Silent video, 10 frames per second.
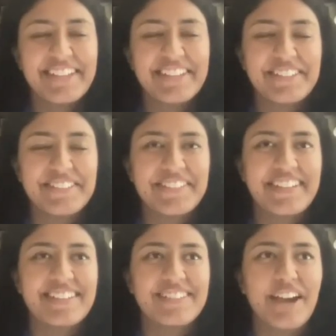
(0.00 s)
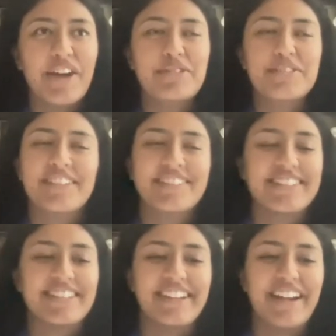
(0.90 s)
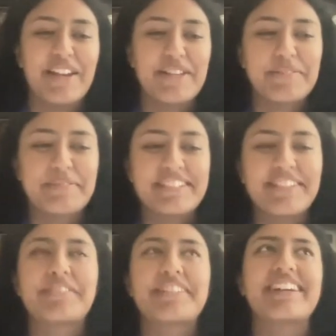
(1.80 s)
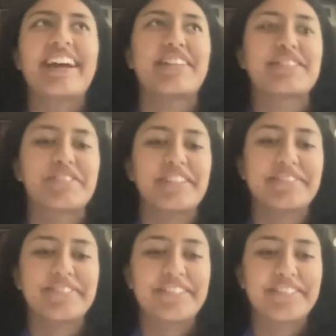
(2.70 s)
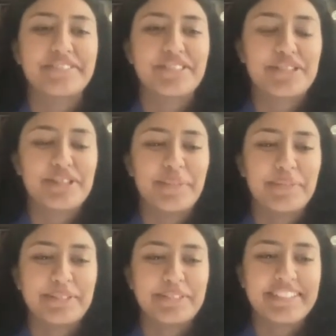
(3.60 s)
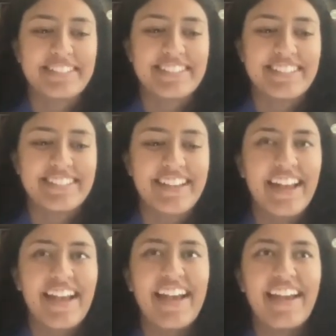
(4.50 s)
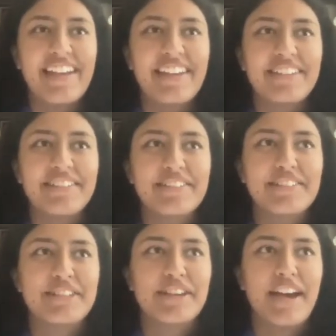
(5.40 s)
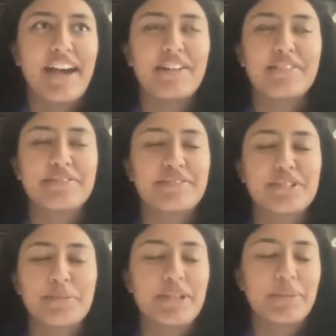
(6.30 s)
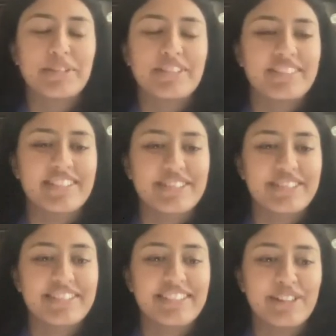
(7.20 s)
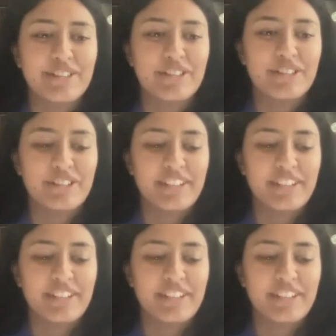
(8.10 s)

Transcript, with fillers: Thank you. And I would just like to say I am equally as grateful for this opportunity and to have to be able to listen and learn.